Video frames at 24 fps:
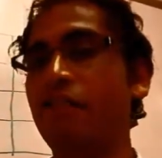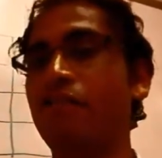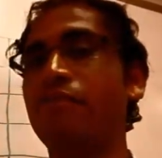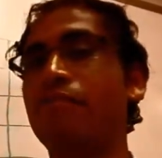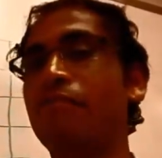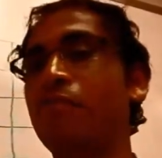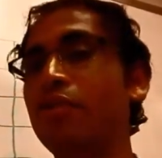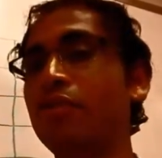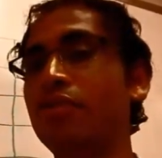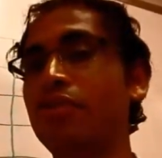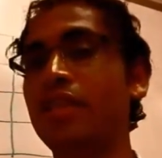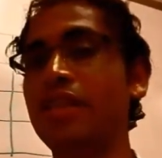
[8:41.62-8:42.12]

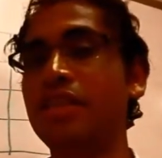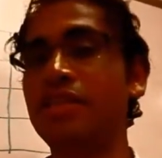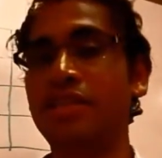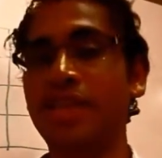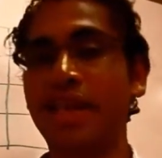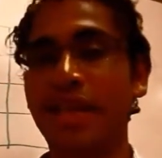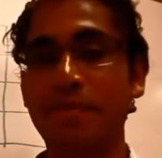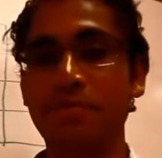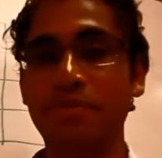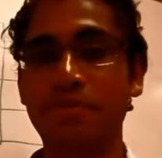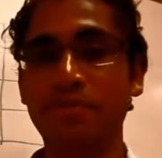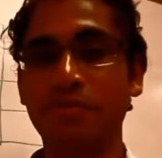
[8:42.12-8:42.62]
of both
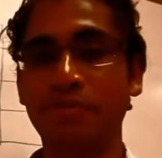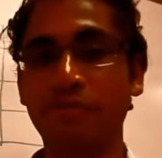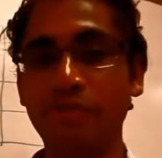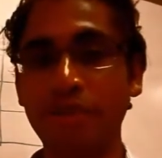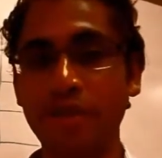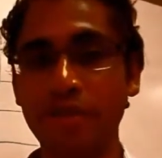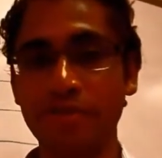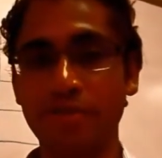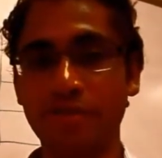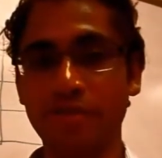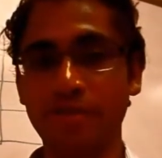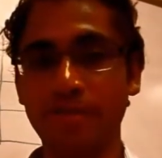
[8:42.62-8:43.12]
these types
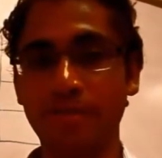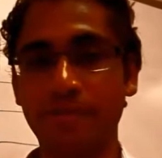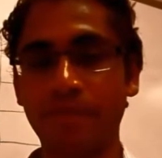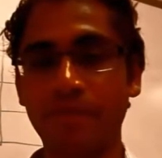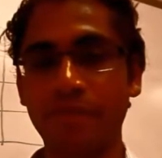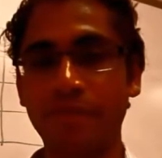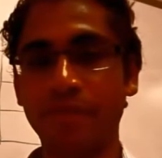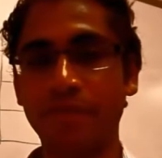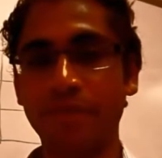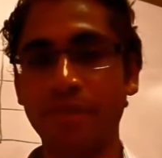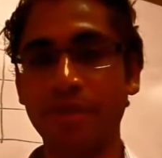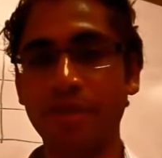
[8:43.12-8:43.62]
of risk.
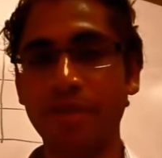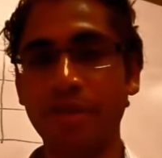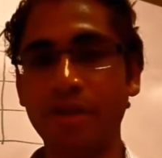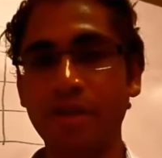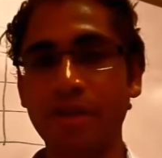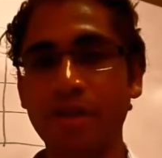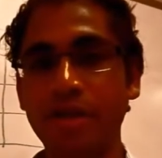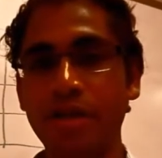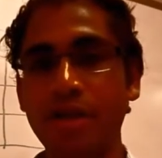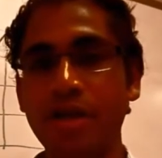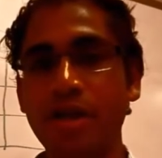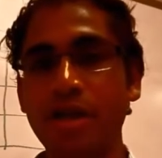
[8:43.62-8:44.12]

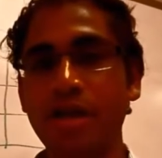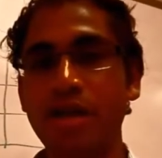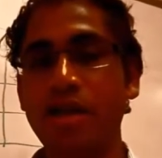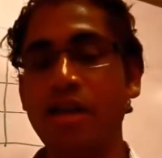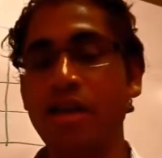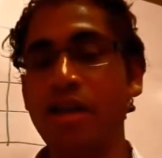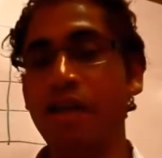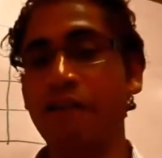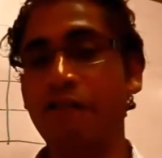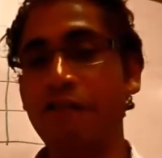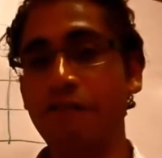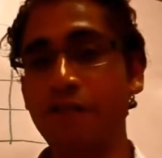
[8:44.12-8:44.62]

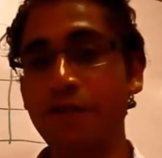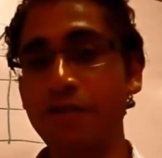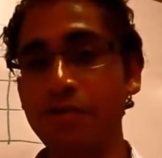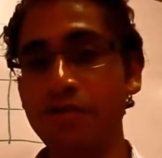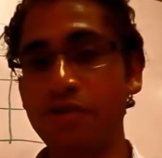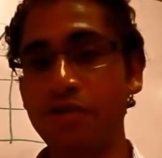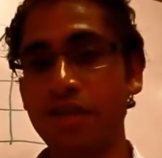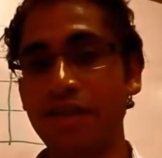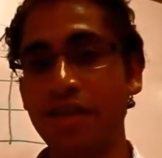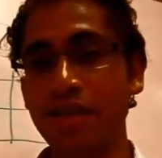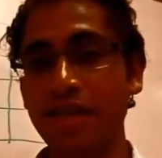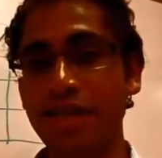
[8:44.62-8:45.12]
A
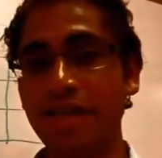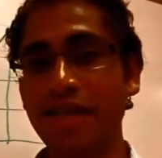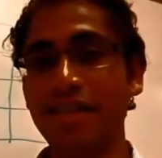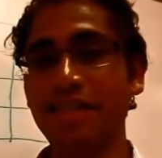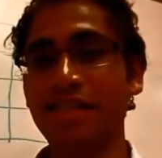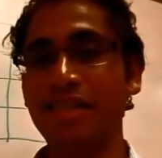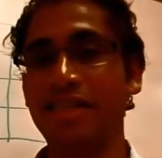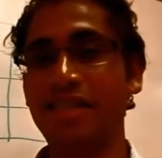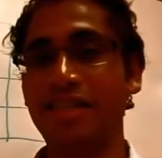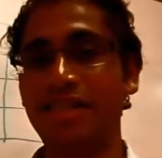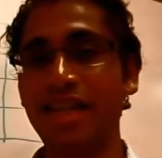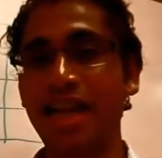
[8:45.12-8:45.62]
future
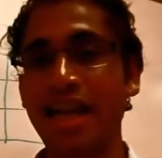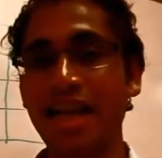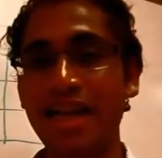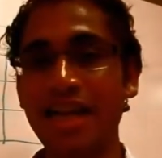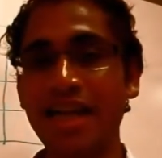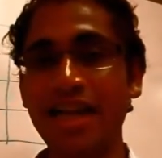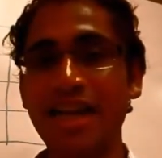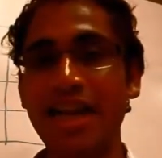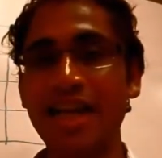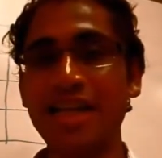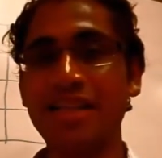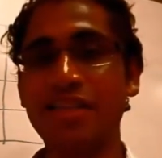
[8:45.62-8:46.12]
is a
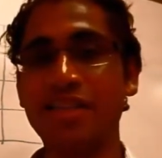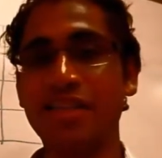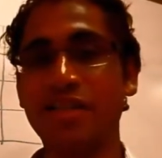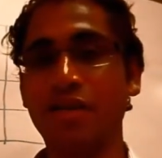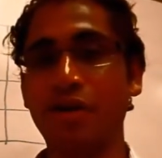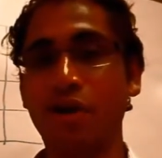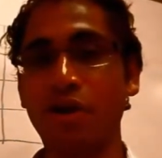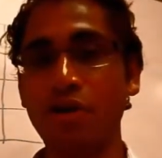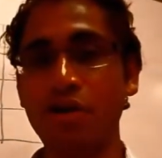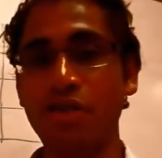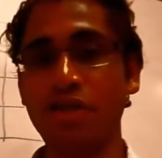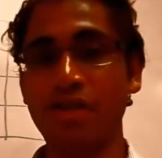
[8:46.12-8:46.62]

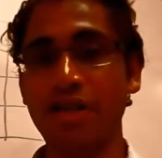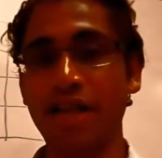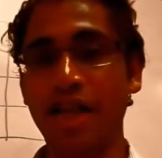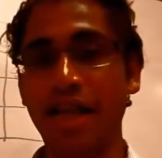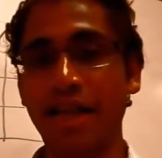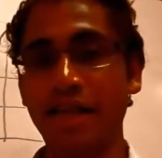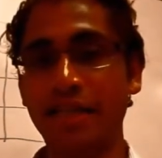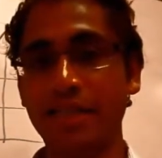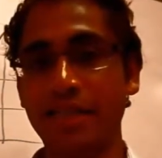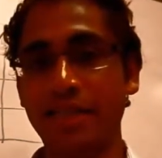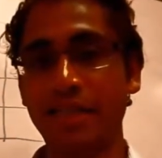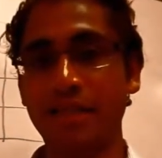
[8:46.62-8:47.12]
standardized
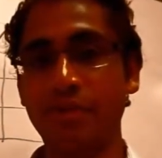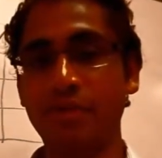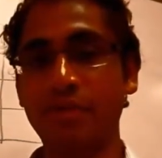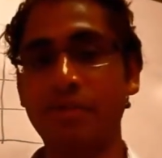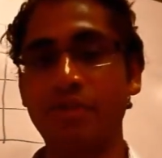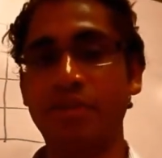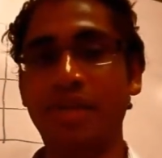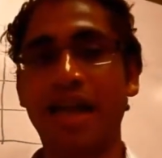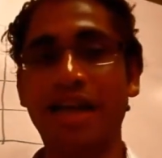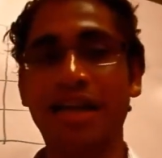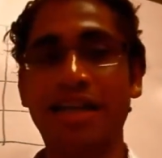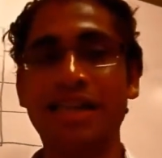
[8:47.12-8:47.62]
contract
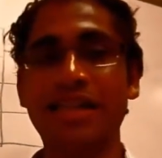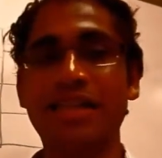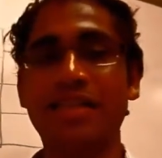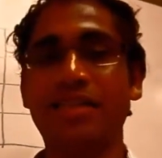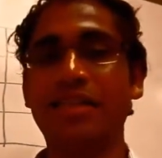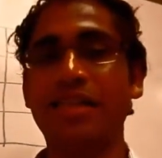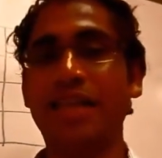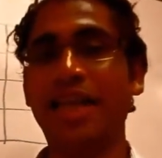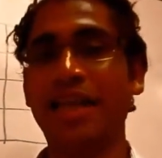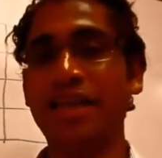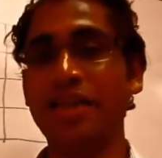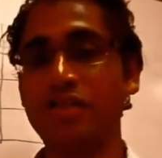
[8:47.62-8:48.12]
that
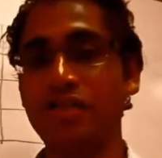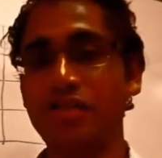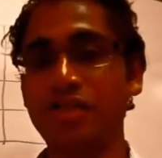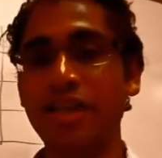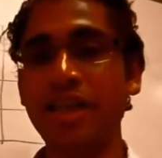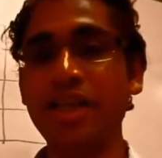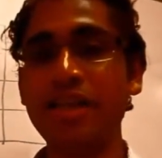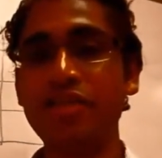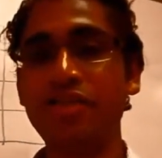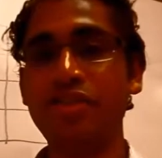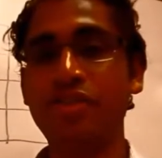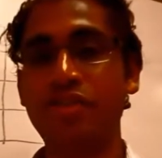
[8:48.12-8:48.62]
is
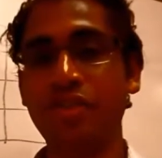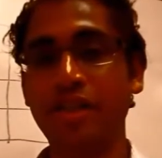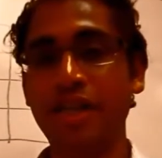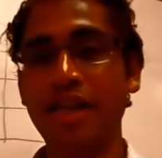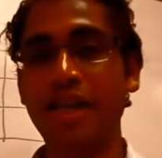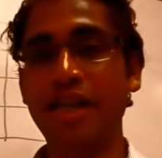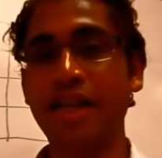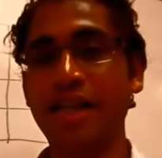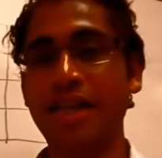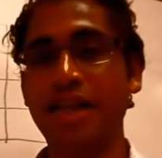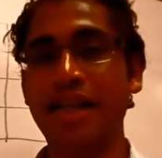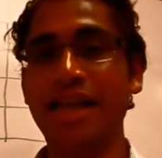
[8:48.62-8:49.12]
exchange
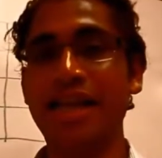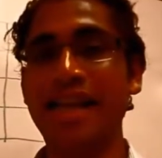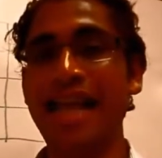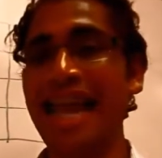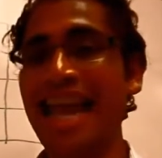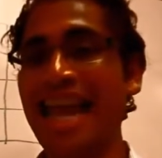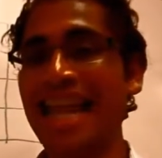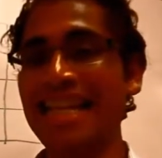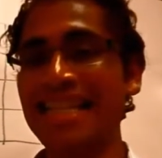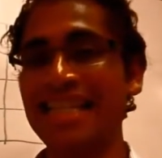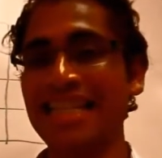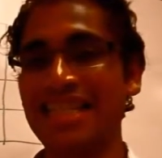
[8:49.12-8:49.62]
traded
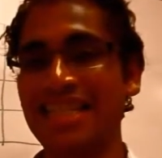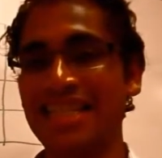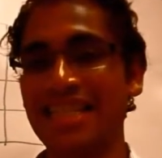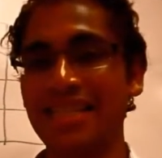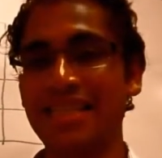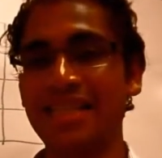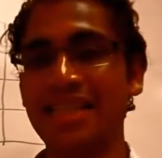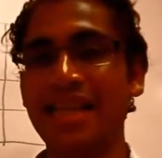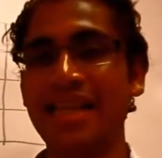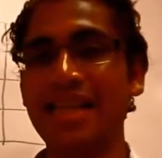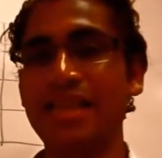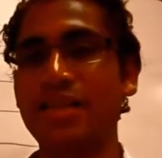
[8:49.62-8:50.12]
and
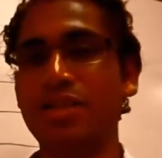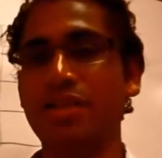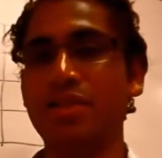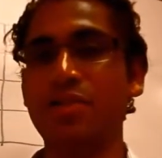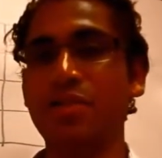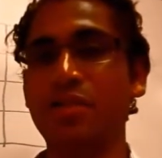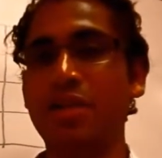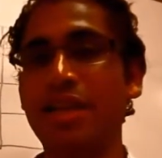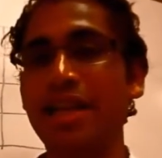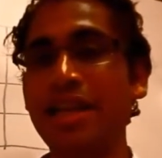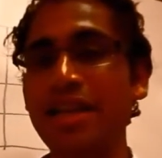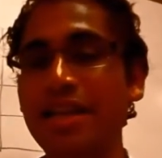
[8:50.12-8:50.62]
hence there
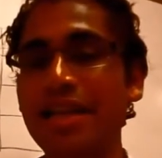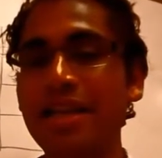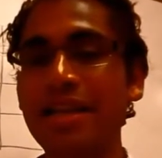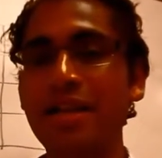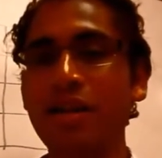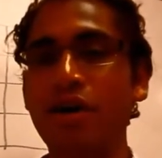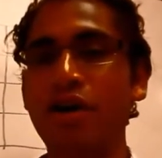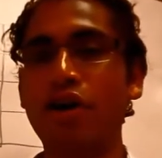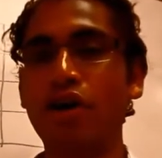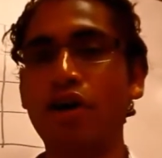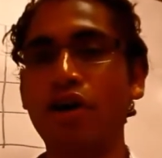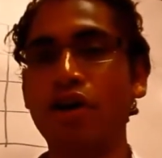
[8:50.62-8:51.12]
is
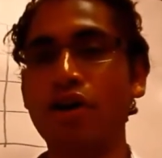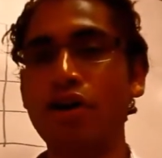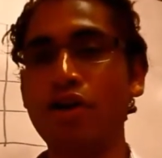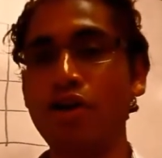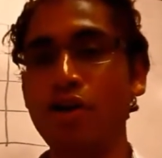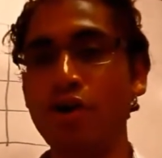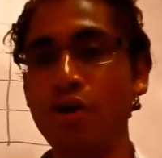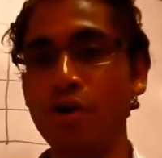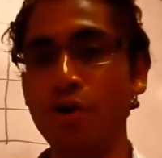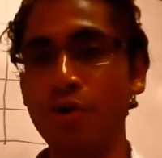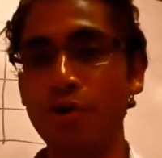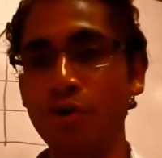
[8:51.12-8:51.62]
little or
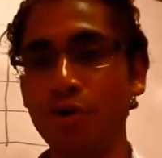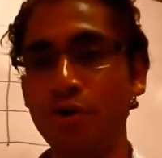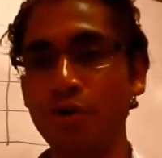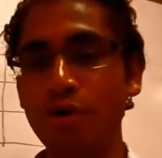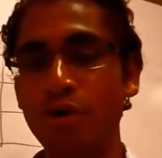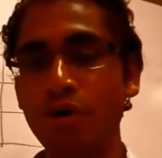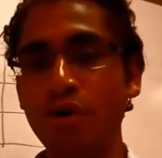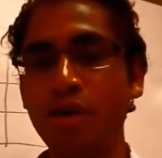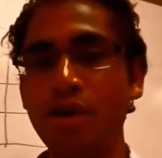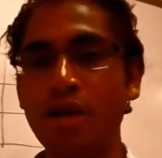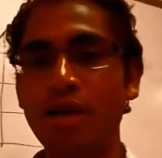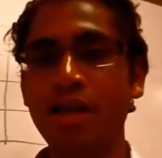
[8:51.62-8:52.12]

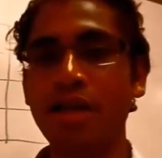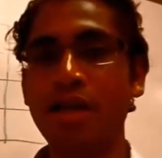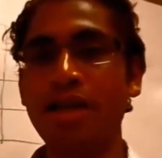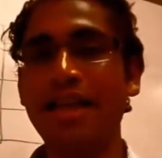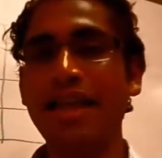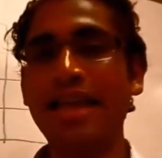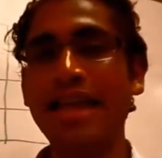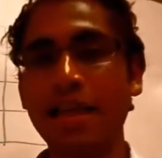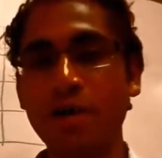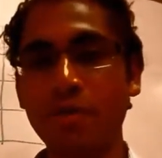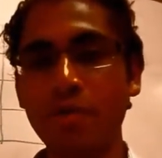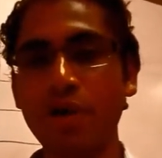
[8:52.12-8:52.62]
no
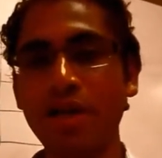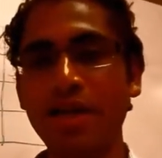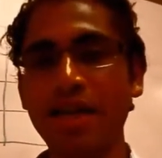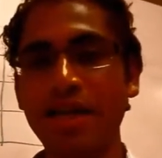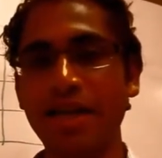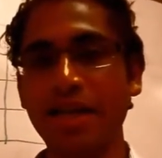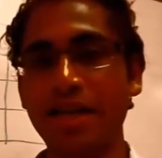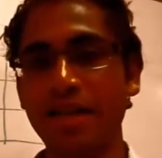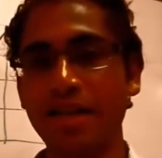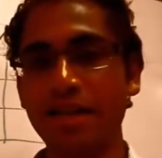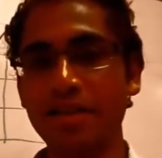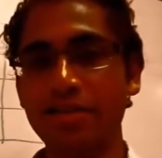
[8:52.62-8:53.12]

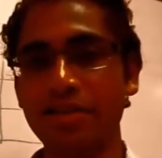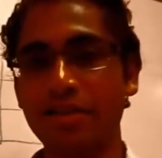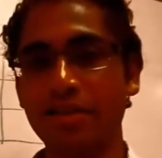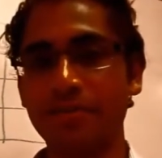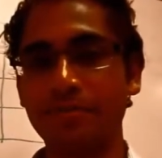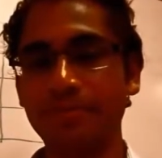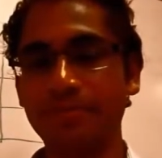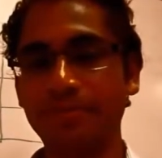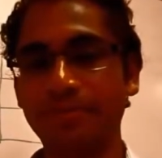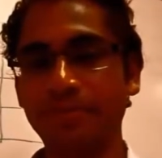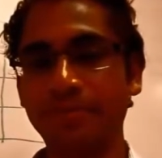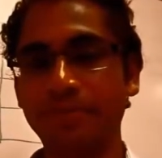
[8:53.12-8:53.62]
liquidity
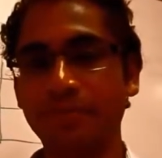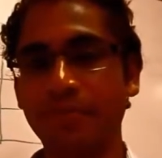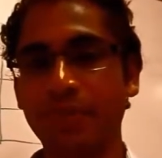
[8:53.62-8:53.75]
risk.